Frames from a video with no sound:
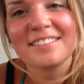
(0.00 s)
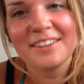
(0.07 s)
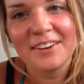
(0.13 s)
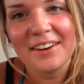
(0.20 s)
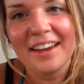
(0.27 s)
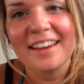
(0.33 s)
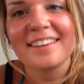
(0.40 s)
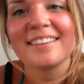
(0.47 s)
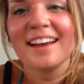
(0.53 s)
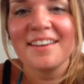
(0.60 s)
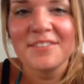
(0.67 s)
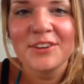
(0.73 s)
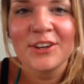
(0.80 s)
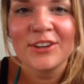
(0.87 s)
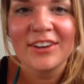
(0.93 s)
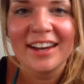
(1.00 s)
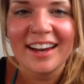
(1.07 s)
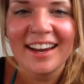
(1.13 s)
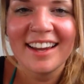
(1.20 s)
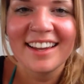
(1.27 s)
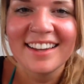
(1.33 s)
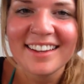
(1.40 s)
Okay, have a good
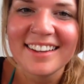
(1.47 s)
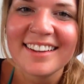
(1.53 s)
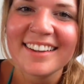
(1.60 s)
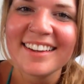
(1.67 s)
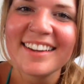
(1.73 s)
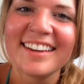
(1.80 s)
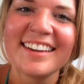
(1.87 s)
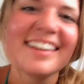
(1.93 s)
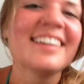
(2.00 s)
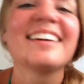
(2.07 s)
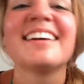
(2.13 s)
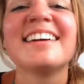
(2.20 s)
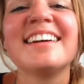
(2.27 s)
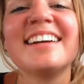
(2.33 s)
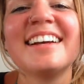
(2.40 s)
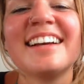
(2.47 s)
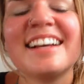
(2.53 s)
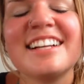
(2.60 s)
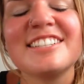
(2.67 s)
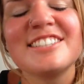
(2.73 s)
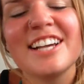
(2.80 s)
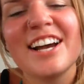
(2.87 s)
day.
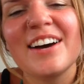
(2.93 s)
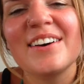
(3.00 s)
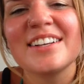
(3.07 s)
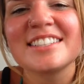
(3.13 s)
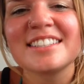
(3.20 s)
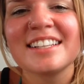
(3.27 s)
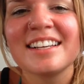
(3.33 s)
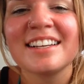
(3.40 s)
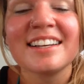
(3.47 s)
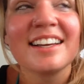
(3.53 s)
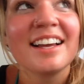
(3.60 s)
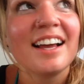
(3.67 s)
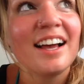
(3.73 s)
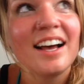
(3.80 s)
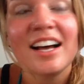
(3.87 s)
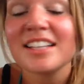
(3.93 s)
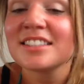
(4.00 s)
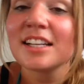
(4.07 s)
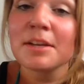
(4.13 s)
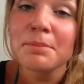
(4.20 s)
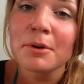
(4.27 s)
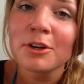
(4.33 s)
Ciao, hasta
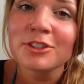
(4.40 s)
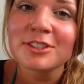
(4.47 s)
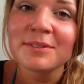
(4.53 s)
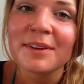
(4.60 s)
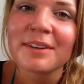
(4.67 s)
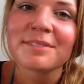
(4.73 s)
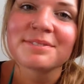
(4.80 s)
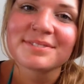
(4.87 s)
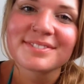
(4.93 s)
la próxima.